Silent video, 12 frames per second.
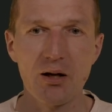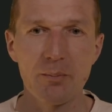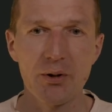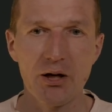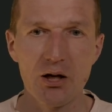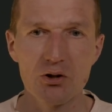
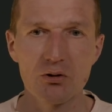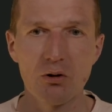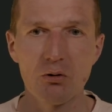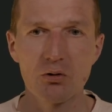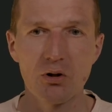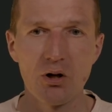application
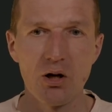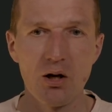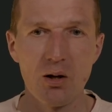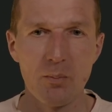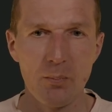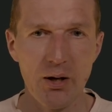load
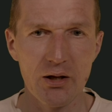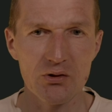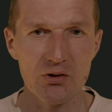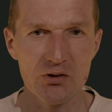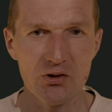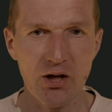
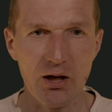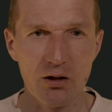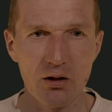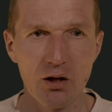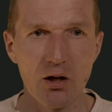balancer stack.